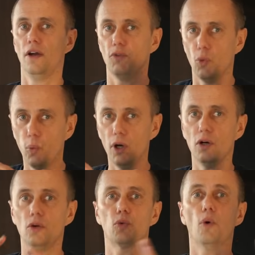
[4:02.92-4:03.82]
the
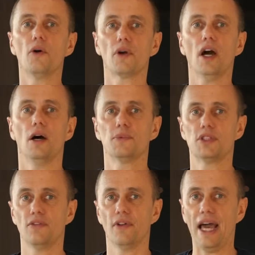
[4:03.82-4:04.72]
world woke up
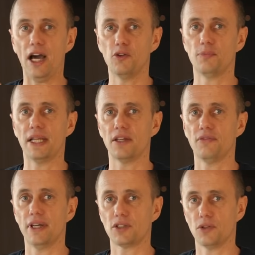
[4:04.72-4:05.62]
to the health
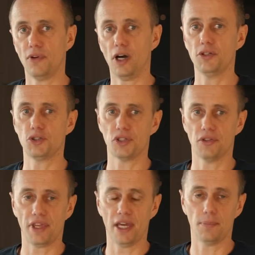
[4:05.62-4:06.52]
benefits of
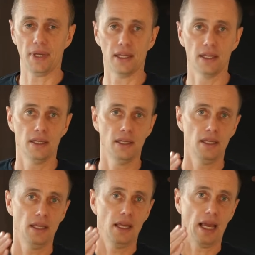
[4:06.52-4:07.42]
hydrogen therapy.
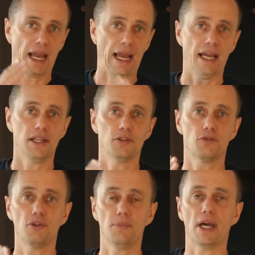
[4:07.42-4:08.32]
And
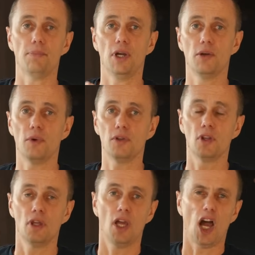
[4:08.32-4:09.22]
from that moment,
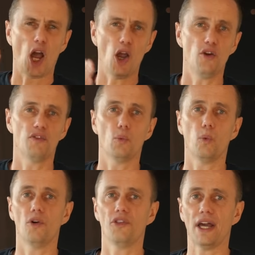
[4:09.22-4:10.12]
over
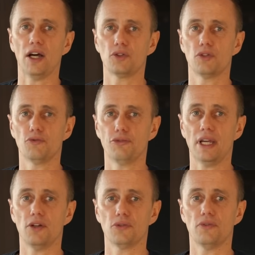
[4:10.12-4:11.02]

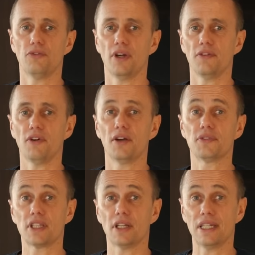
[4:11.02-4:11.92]
1,335
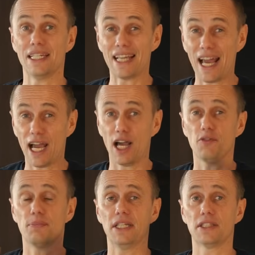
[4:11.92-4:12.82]
studies
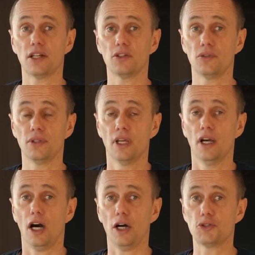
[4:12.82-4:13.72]
have been done on
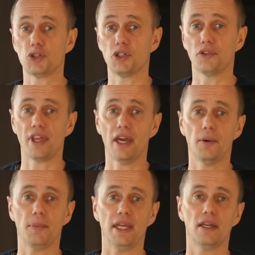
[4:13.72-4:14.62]
hydrogen
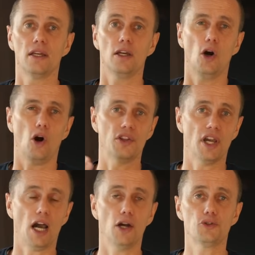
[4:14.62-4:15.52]
therapy on
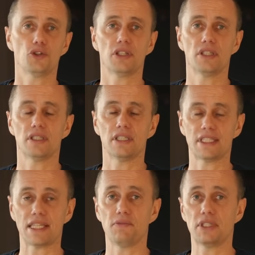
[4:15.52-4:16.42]

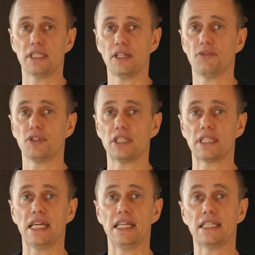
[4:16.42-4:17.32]
170 different
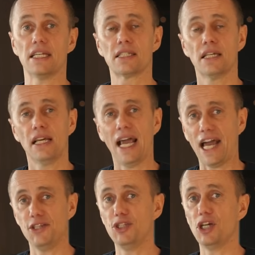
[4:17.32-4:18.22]
diseases
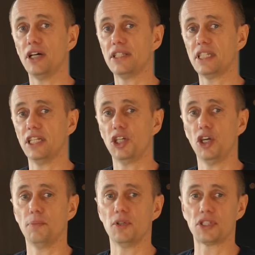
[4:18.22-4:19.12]
and 90
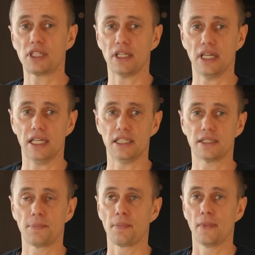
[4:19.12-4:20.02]
human studies.